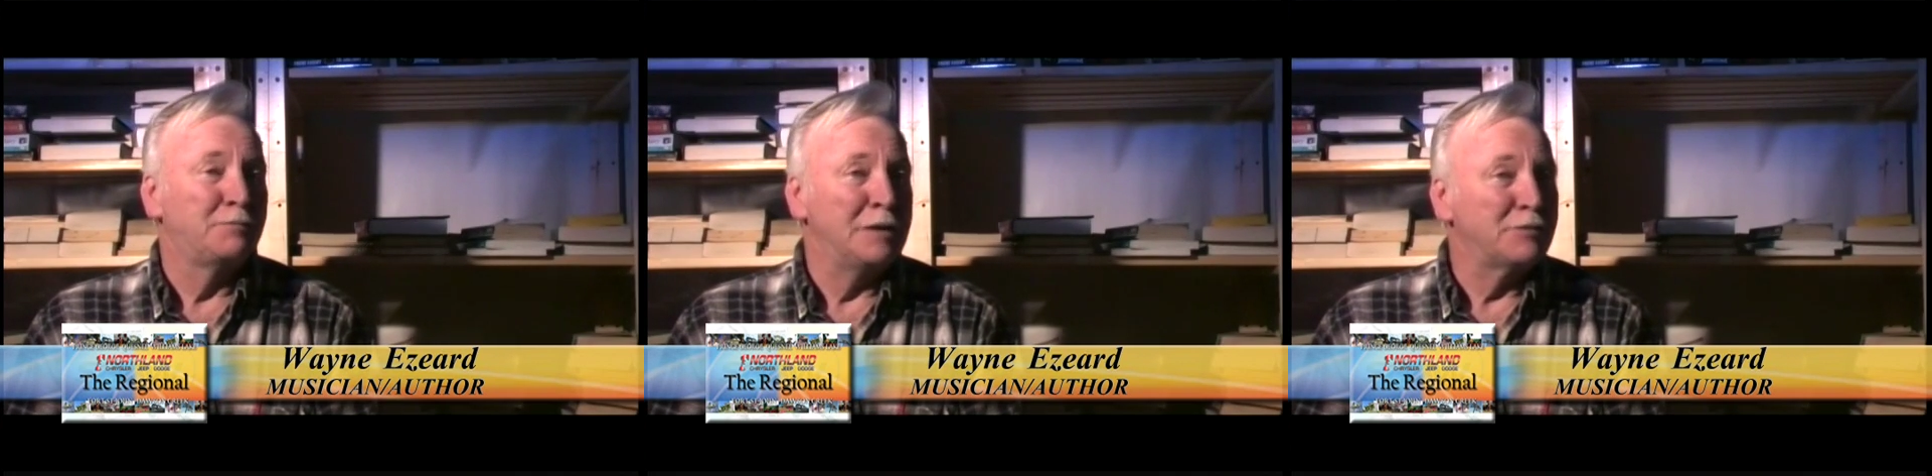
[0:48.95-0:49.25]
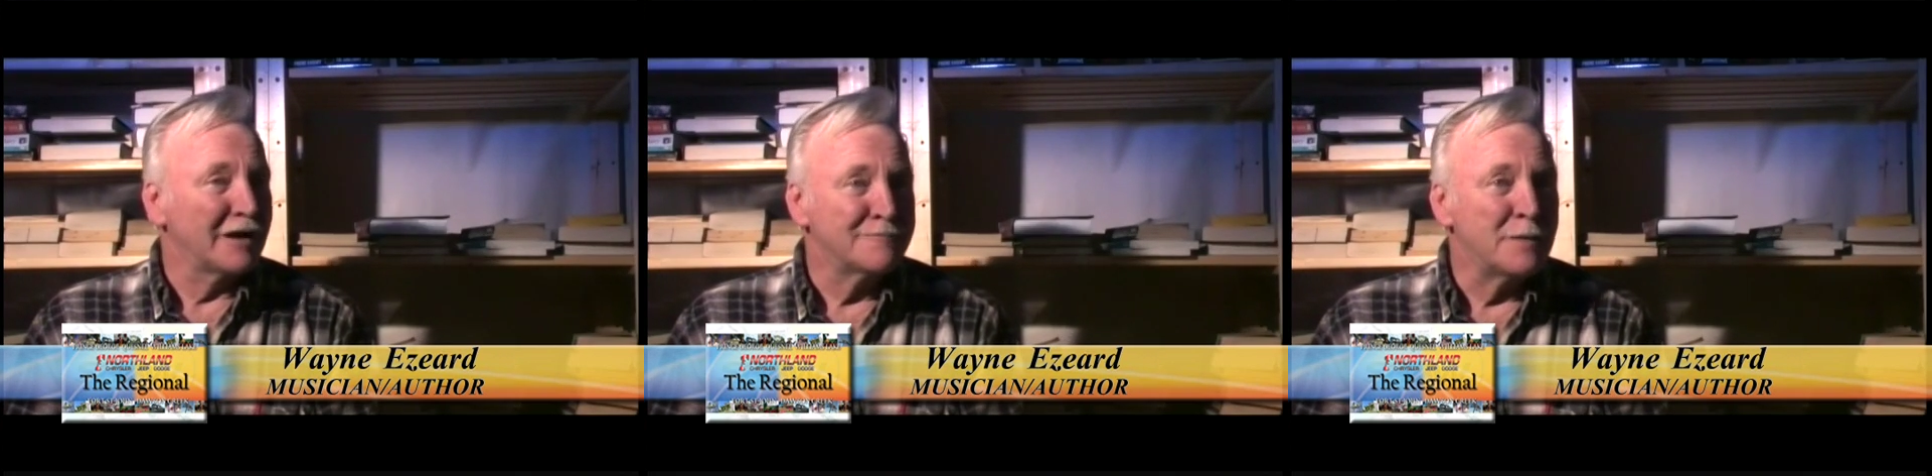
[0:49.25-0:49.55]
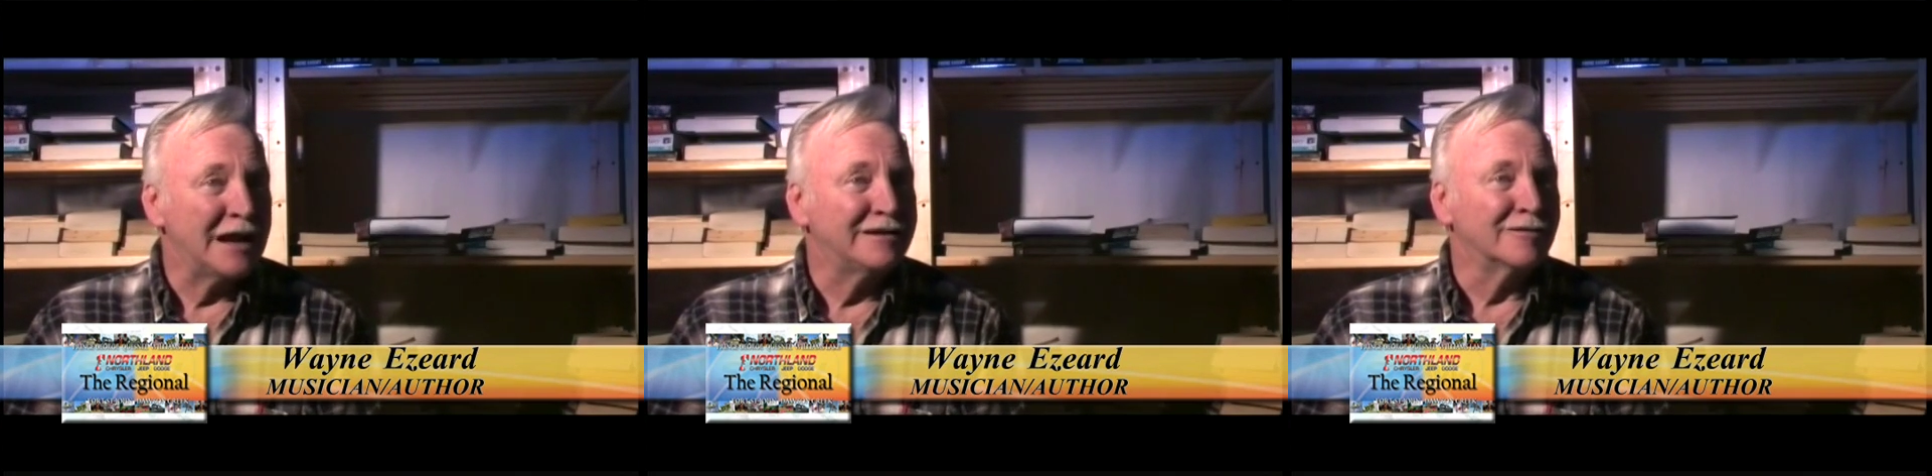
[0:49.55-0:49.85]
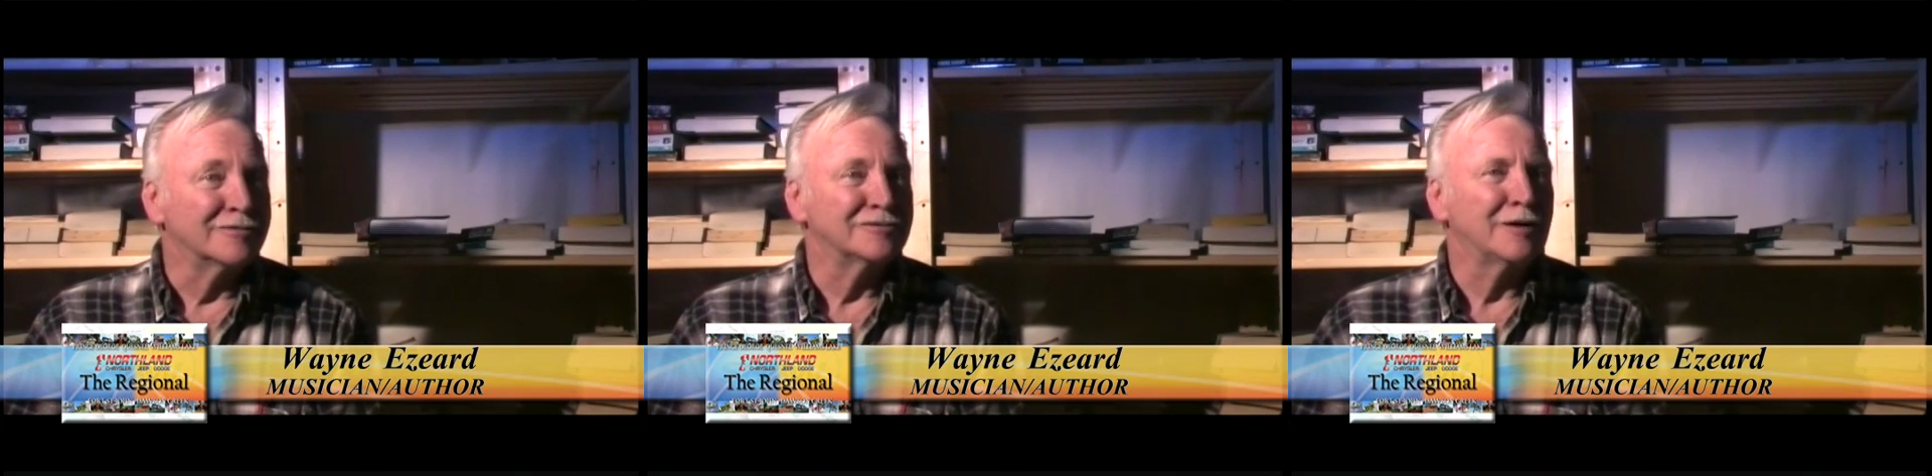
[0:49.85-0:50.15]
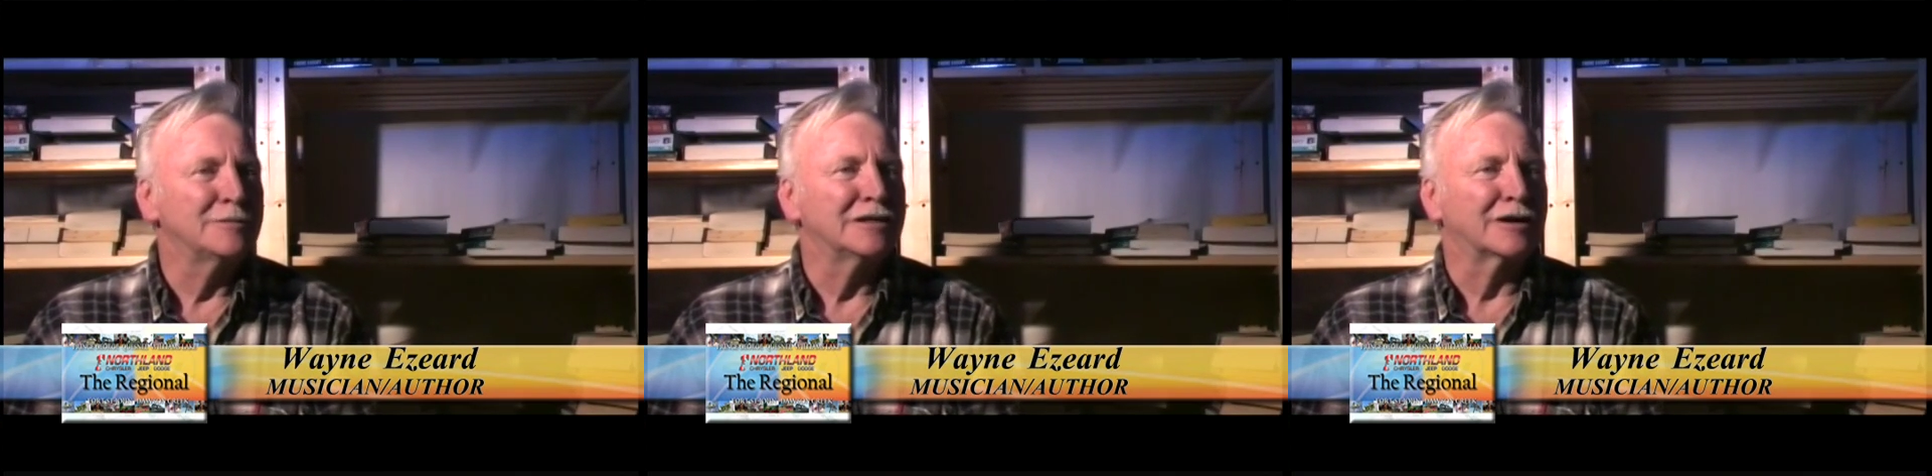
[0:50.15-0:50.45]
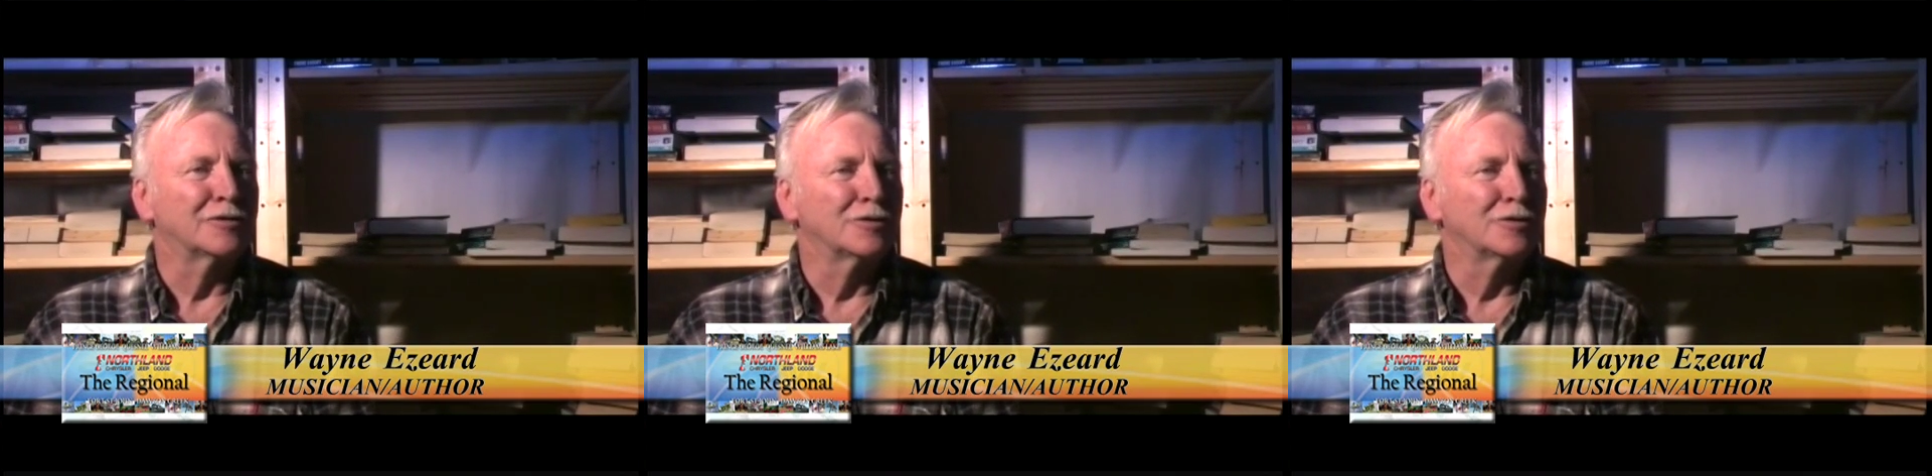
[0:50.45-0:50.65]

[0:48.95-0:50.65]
people I've met here and some of the